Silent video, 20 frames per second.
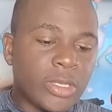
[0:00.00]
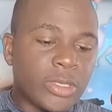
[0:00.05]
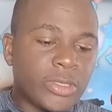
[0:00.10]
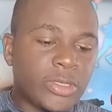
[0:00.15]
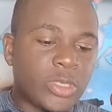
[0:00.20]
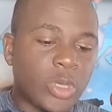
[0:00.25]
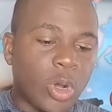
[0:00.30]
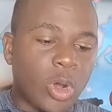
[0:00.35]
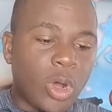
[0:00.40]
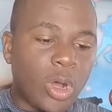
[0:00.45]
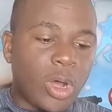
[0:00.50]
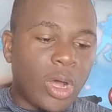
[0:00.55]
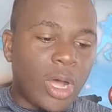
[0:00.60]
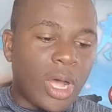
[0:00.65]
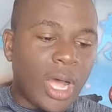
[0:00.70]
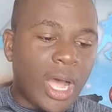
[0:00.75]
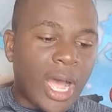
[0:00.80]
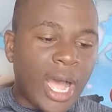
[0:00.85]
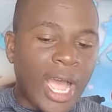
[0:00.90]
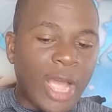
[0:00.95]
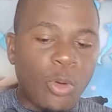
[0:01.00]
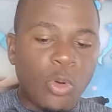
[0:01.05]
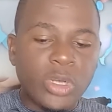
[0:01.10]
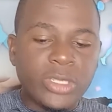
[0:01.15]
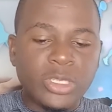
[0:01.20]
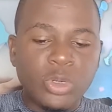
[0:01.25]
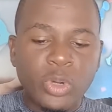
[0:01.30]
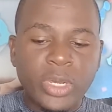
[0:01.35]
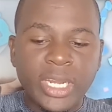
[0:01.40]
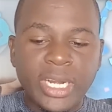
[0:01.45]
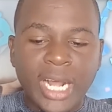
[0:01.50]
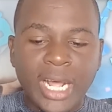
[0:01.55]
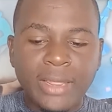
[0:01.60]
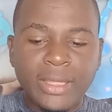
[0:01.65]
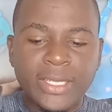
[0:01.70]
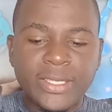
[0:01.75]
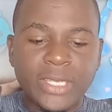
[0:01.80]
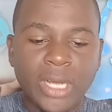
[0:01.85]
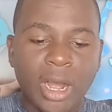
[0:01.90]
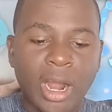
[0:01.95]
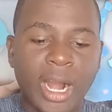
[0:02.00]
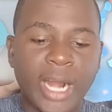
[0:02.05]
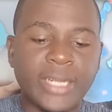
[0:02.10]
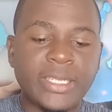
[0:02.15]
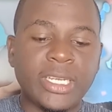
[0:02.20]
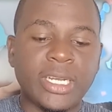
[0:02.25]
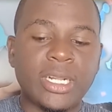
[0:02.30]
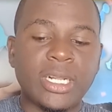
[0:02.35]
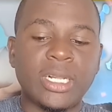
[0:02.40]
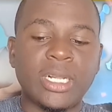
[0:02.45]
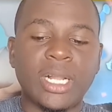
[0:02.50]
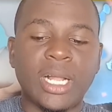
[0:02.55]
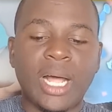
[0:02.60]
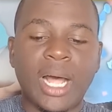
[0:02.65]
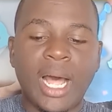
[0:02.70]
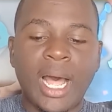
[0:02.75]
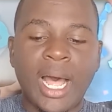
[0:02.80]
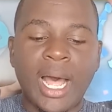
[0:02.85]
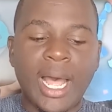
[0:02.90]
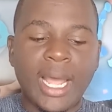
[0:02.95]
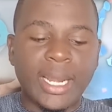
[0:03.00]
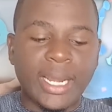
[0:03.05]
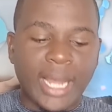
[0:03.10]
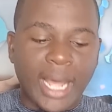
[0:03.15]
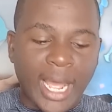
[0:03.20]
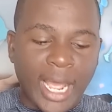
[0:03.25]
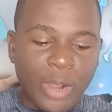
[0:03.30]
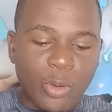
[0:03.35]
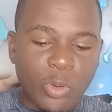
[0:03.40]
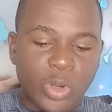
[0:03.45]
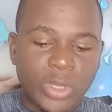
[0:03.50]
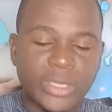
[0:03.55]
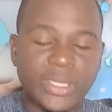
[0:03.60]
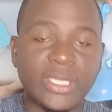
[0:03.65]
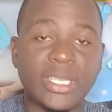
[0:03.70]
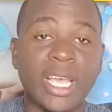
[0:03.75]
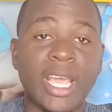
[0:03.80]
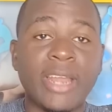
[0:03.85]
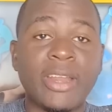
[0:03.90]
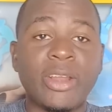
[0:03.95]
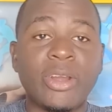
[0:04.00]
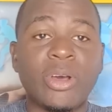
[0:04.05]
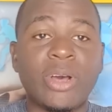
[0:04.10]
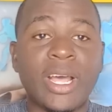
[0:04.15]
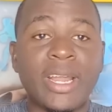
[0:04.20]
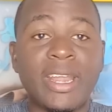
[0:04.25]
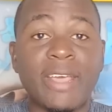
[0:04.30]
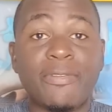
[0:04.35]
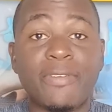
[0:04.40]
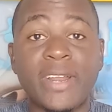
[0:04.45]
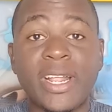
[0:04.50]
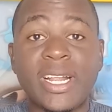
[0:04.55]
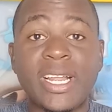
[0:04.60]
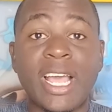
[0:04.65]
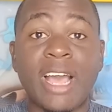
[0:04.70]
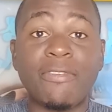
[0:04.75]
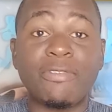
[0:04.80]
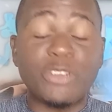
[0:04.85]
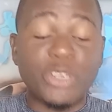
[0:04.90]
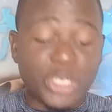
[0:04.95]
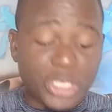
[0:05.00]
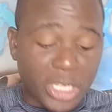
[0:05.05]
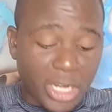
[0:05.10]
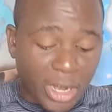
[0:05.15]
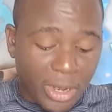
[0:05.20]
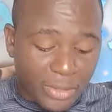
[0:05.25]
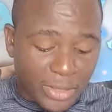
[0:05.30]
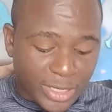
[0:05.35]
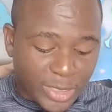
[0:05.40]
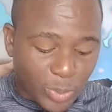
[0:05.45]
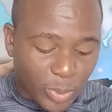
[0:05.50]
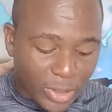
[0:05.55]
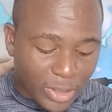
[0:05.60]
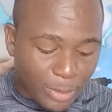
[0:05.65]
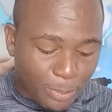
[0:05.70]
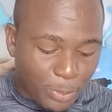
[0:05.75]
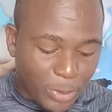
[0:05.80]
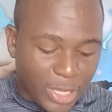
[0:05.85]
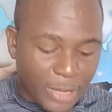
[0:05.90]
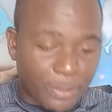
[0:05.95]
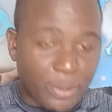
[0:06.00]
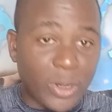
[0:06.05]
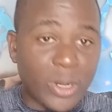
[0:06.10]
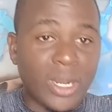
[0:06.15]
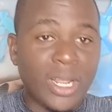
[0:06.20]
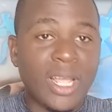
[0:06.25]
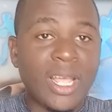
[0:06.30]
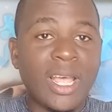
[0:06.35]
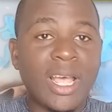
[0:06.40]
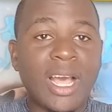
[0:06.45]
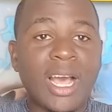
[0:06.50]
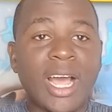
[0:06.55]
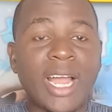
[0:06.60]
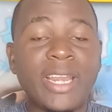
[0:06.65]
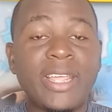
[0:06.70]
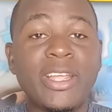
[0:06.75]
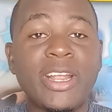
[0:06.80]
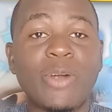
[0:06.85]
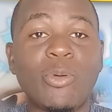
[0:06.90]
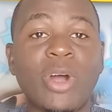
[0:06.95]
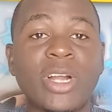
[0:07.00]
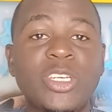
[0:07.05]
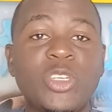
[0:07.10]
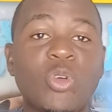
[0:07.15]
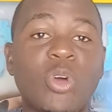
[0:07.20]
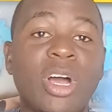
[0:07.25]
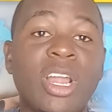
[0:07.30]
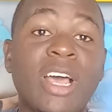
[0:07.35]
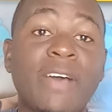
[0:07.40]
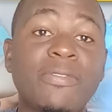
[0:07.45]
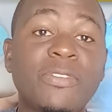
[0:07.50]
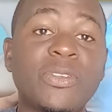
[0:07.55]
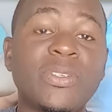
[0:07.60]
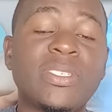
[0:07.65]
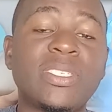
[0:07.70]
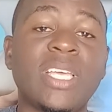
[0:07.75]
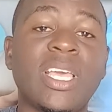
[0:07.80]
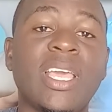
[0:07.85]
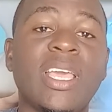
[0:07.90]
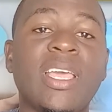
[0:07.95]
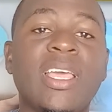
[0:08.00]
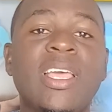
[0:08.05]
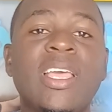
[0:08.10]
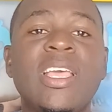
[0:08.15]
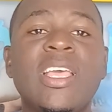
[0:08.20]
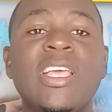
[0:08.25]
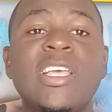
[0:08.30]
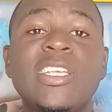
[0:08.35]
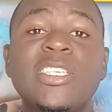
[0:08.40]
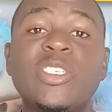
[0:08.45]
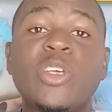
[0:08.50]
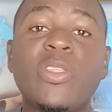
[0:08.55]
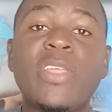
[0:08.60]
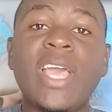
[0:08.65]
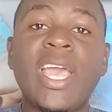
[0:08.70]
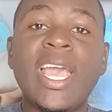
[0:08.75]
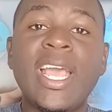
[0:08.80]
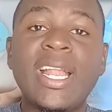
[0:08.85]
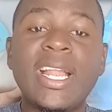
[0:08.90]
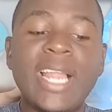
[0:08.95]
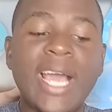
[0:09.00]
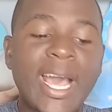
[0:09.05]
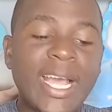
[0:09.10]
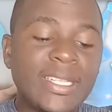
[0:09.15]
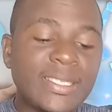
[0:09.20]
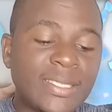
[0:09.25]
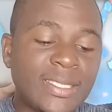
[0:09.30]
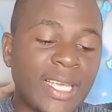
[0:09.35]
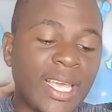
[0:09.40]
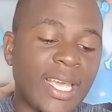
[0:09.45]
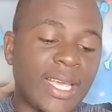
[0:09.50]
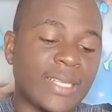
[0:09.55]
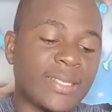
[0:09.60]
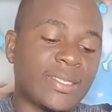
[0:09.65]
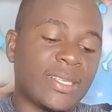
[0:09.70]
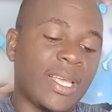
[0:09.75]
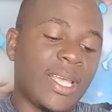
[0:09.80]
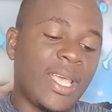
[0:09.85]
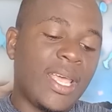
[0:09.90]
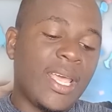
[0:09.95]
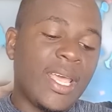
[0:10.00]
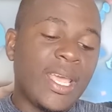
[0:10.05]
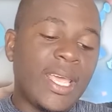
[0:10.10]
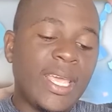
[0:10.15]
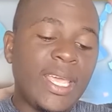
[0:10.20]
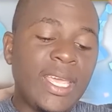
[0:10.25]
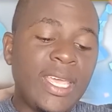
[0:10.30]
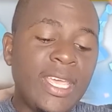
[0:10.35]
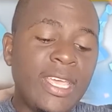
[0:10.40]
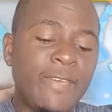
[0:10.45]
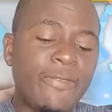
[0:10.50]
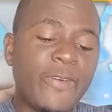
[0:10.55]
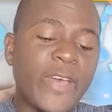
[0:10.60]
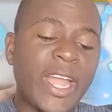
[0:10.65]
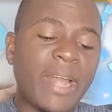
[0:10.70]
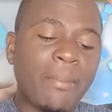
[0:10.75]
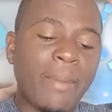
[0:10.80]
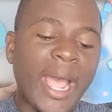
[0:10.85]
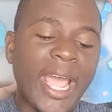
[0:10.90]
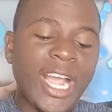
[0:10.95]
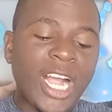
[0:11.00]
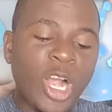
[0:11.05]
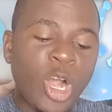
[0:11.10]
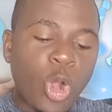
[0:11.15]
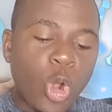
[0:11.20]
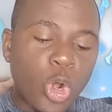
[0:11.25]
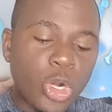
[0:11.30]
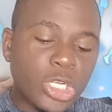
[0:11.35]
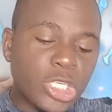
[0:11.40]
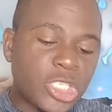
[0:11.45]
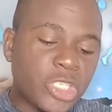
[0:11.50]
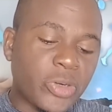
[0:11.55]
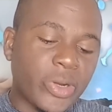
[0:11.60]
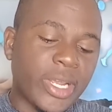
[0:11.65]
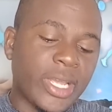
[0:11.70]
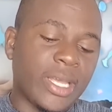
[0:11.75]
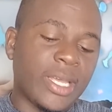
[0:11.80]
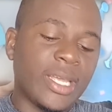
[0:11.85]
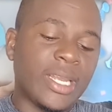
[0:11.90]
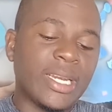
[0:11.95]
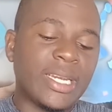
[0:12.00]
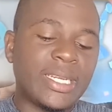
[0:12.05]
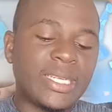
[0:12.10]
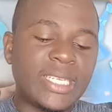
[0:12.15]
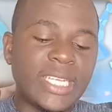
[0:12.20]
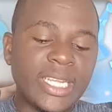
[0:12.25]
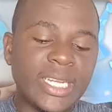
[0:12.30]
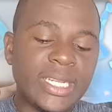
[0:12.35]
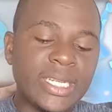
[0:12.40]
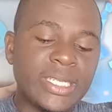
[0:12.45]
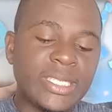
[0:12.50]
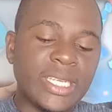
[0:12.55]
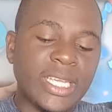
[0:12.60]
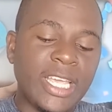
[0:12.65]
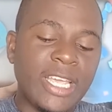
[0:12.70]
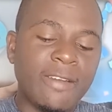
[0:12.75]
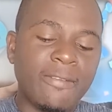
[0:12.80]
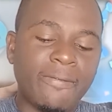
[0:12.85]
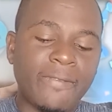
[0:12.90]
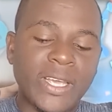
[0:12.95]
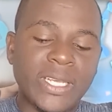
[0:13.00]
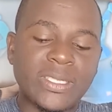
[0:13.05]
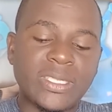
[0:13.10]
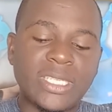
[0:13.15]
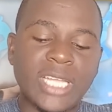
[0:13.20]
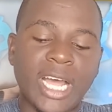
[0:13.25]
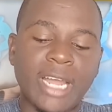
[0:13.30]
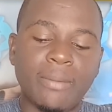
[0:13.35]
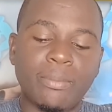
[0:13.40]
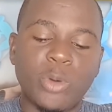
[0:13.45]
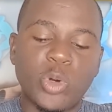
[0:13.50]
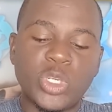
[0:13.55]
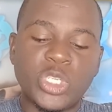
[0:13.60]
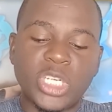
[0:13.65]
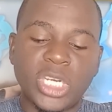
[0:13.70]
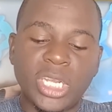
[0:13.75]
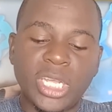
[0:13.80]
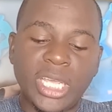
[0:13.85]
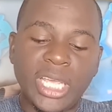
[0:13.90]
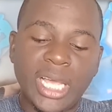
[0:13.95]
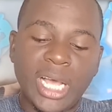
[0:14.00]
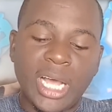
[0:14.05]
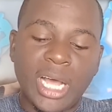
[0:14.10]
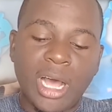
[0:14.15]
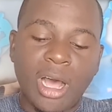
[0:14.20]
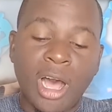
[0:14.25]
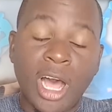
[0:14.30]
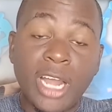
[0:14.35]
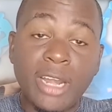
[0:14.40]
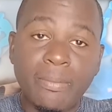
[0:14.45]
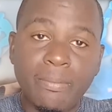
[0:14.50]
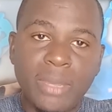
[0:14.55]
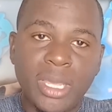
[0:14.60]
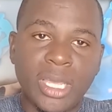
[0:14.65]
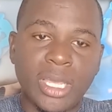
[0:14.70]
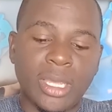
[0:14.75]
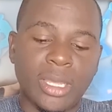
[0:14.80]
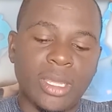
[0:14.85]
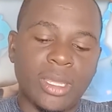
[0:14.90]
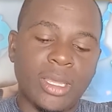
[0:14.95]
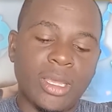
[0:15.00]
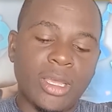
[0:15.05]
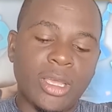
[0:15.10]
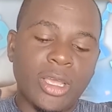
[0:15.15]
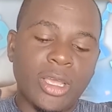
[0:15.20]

So I was looking at this article and I was saying, you know, I definitely have to share this with the people and hear what you all have to say. So the headline says, "Even my country didn't invest that much on me,"